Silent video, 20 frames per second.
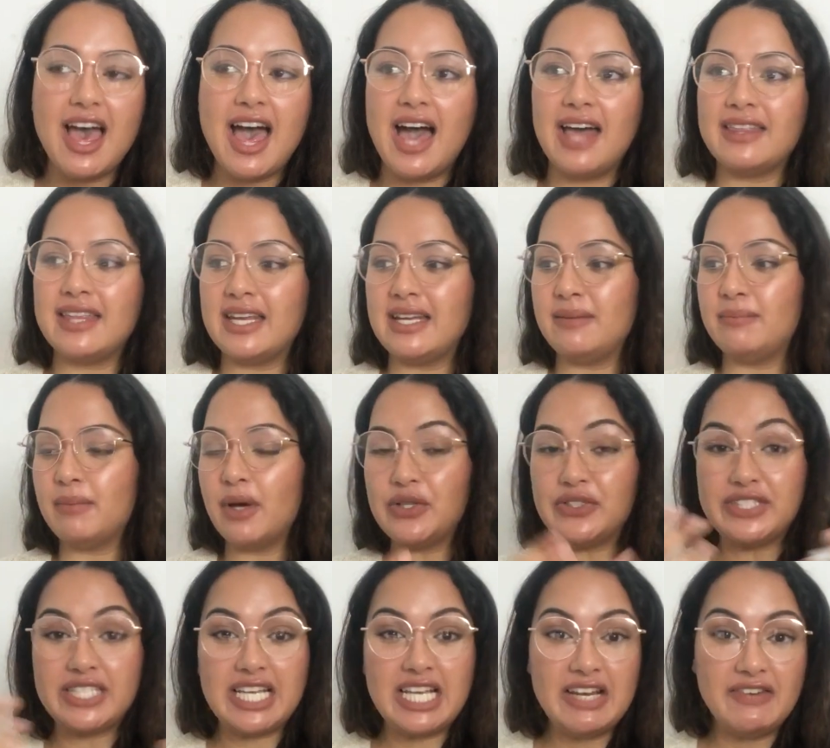And then in
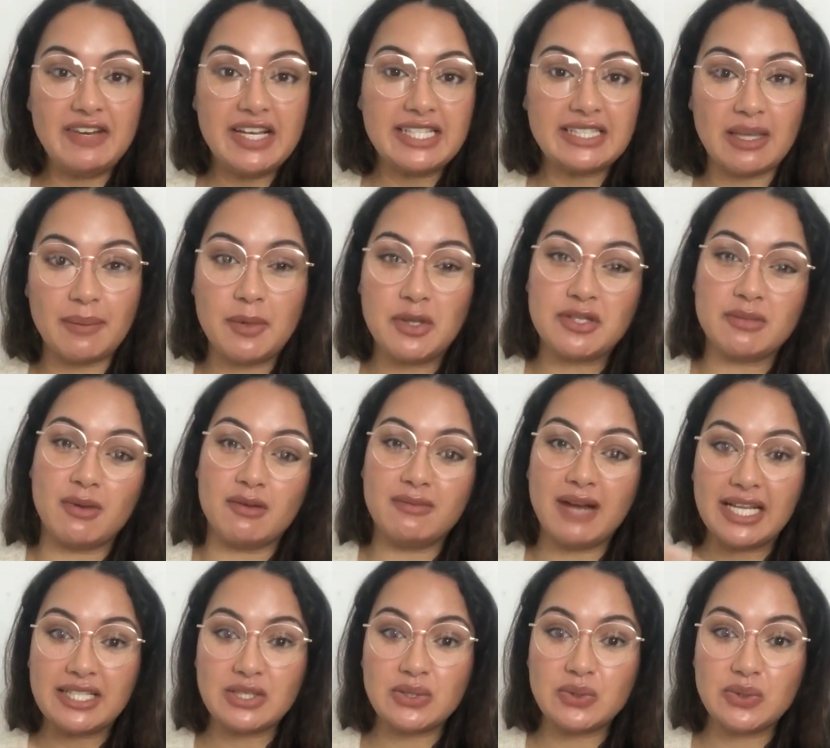most evenings I'm using my
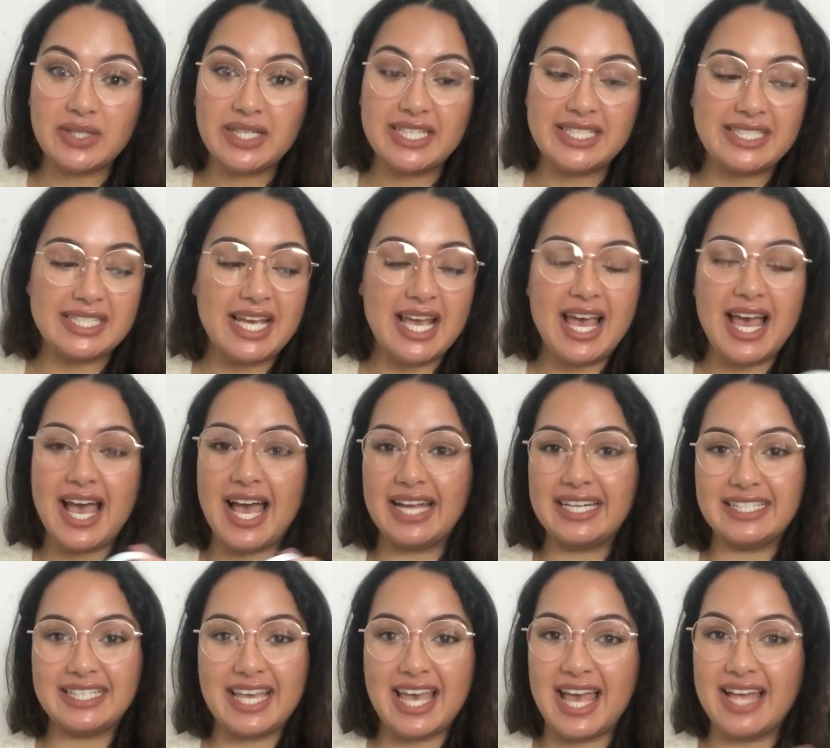retinoid, and
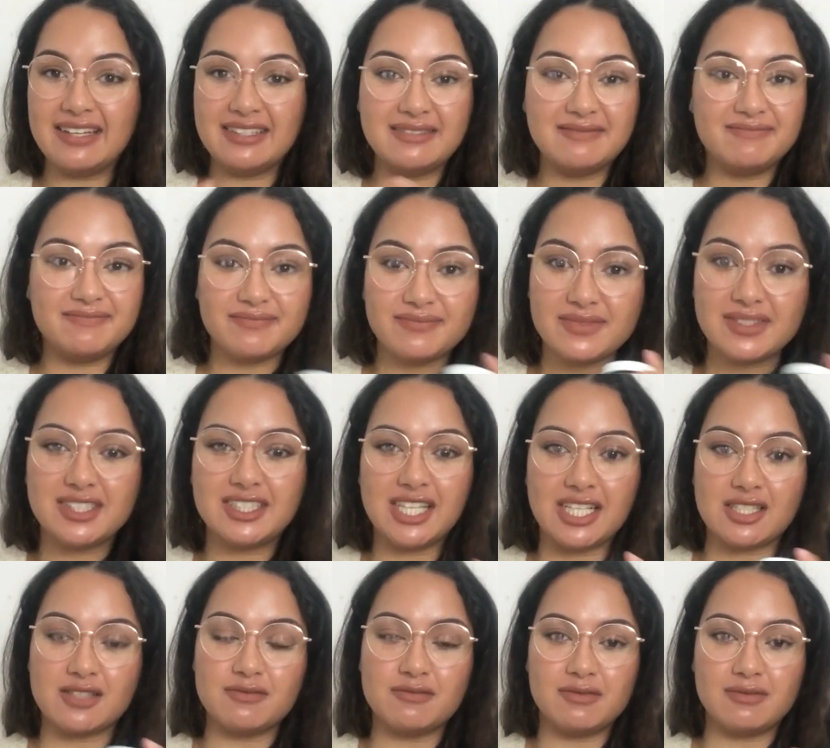again,
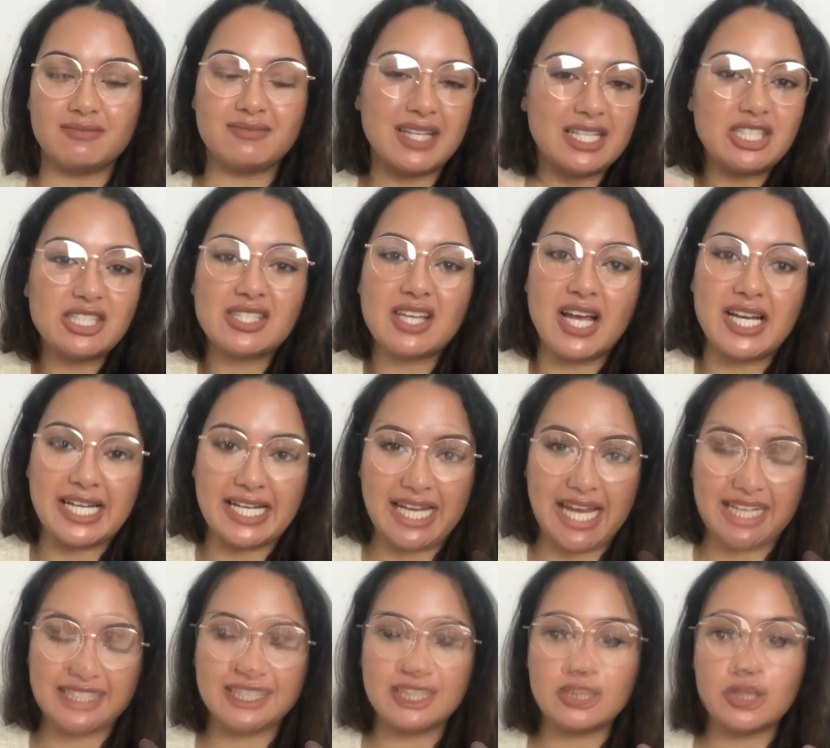they just kind of
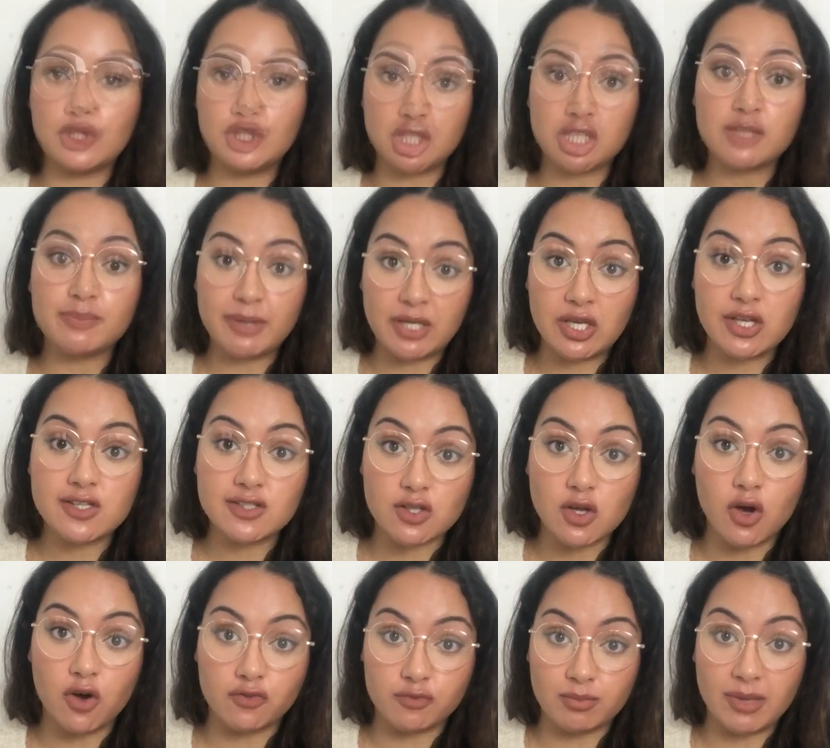clash just because
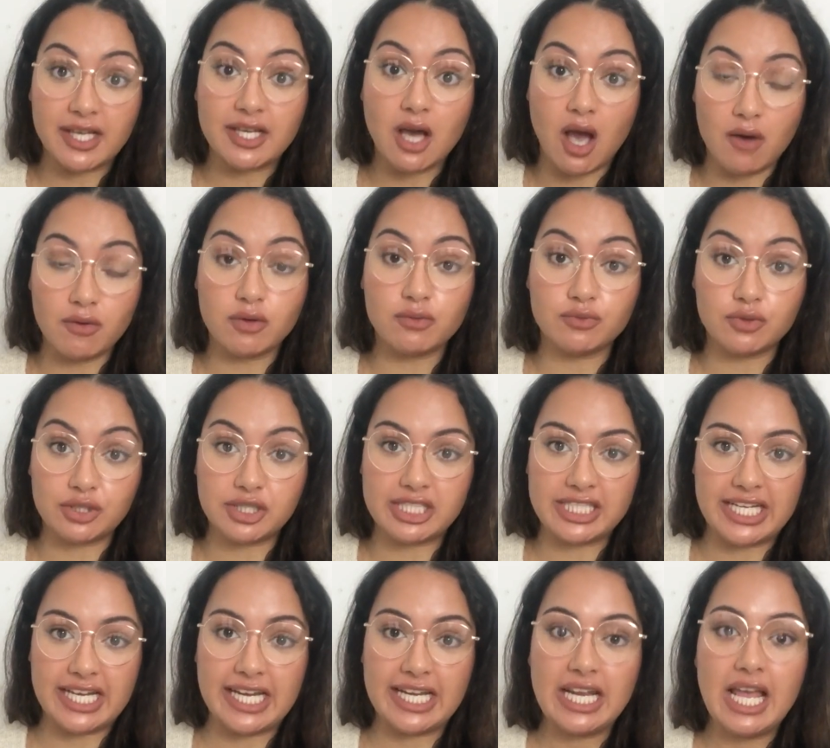of my current
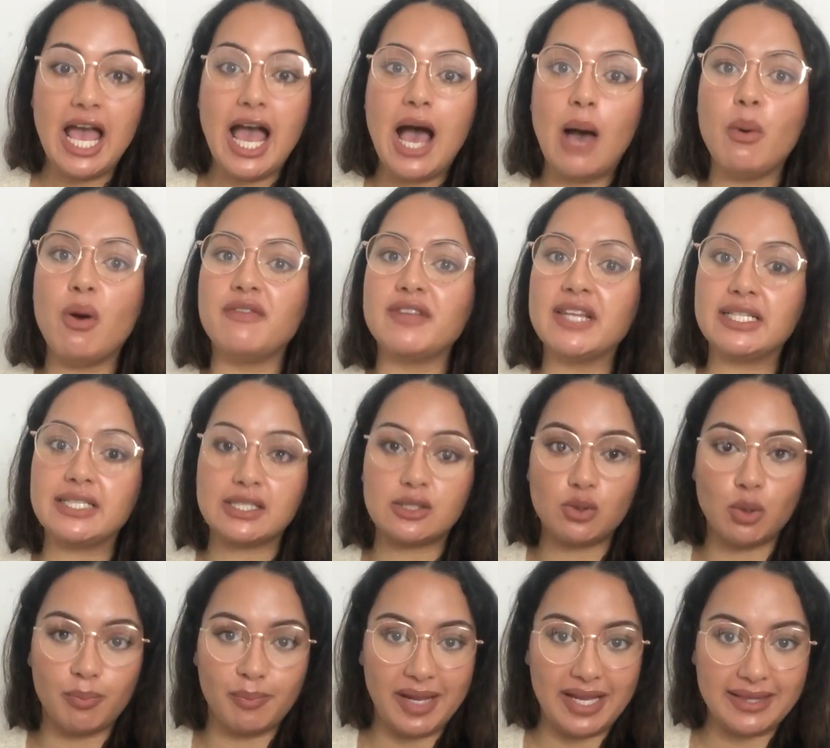routine. However, that does
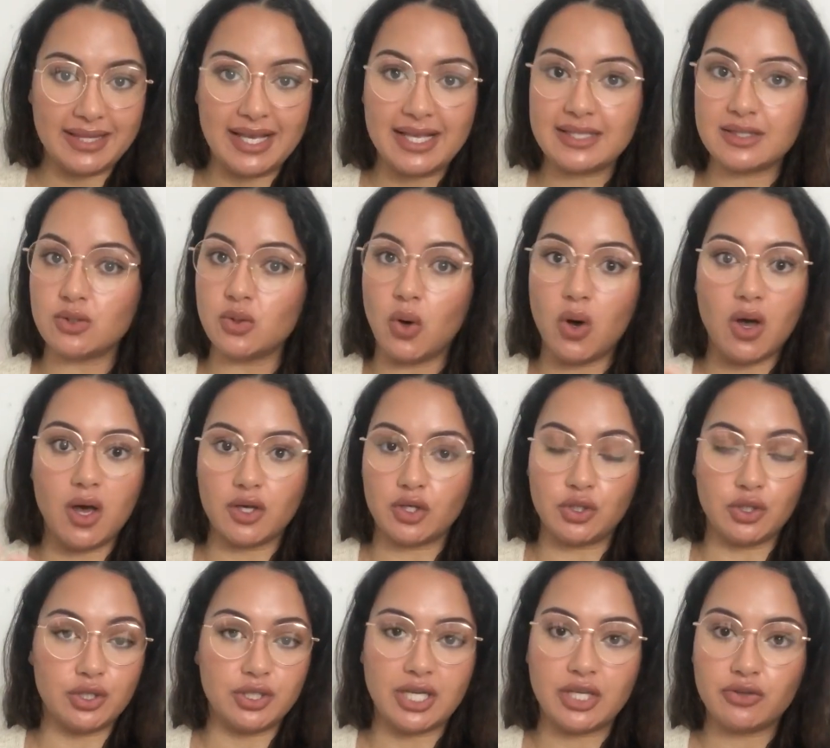not mean that it's not a
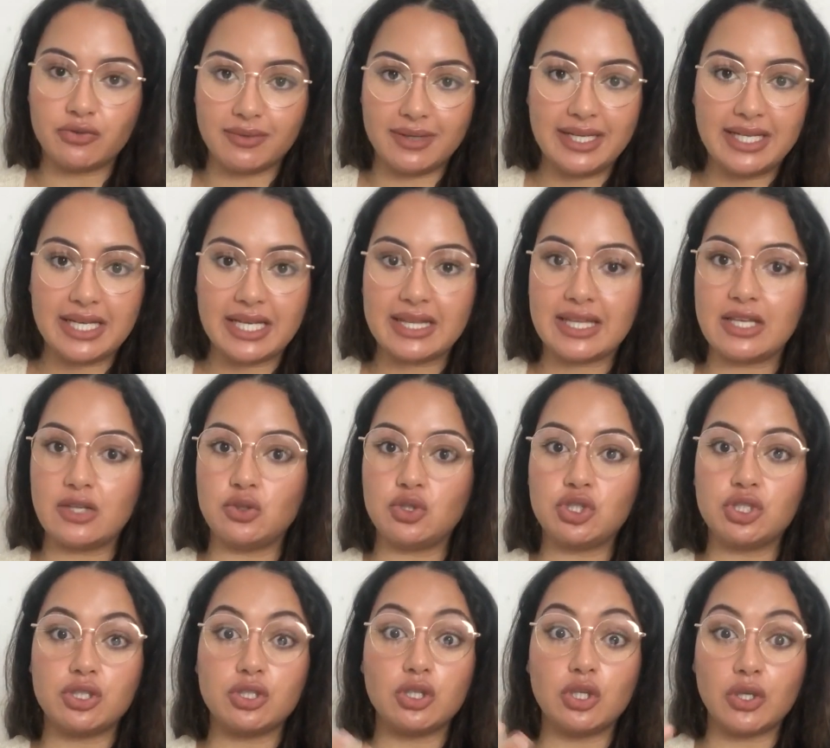good ingredient, that you
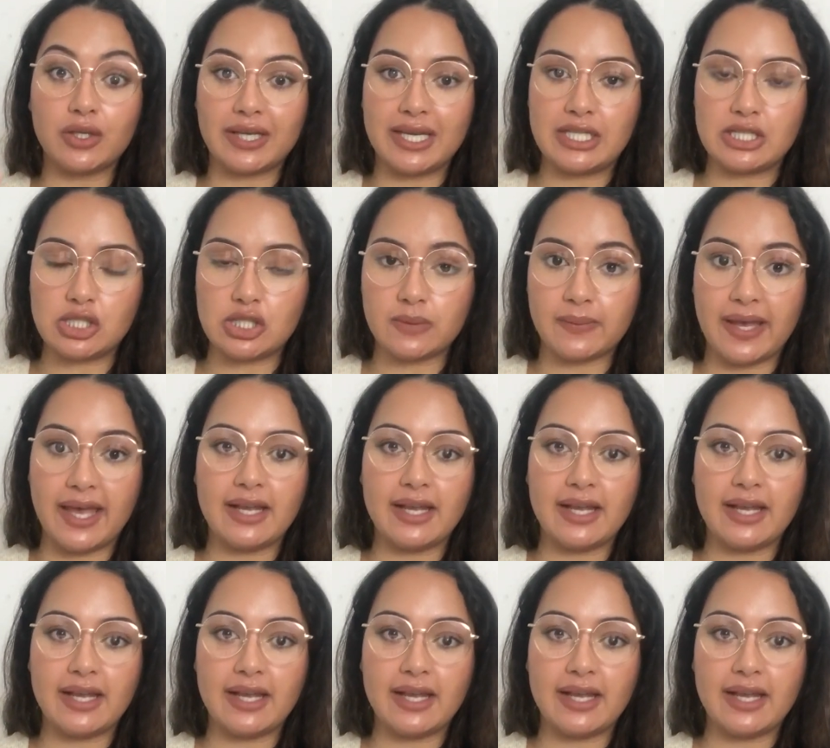shouldn't look into it.